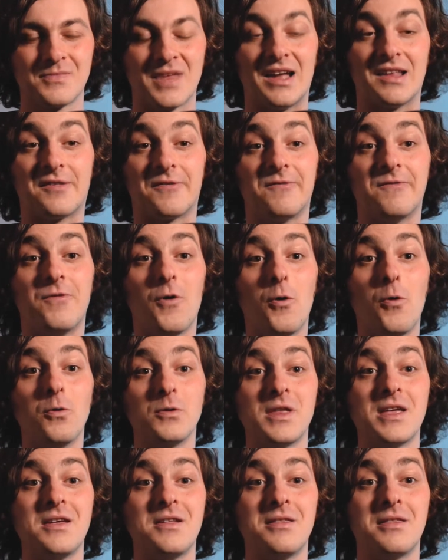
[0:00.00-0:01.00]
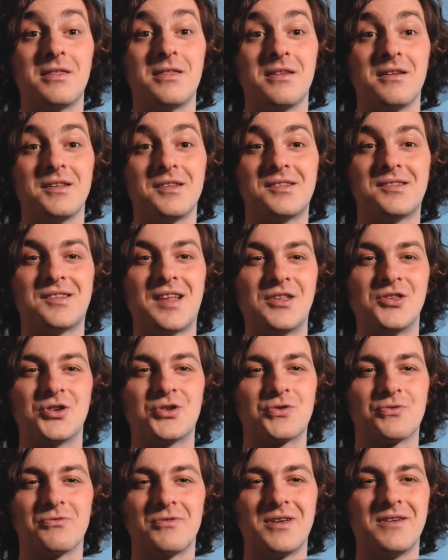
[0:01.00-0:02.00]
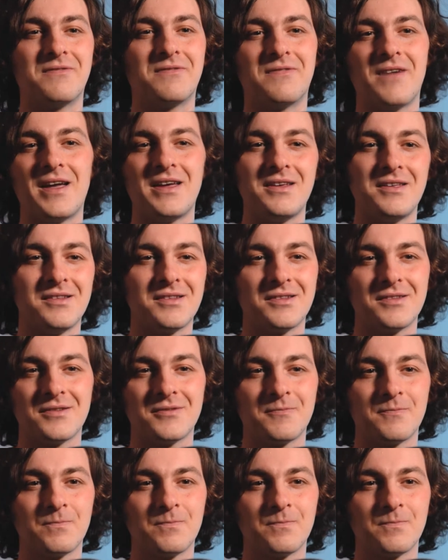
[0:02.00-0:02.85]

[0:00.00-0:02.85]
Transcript: It's 14th century face.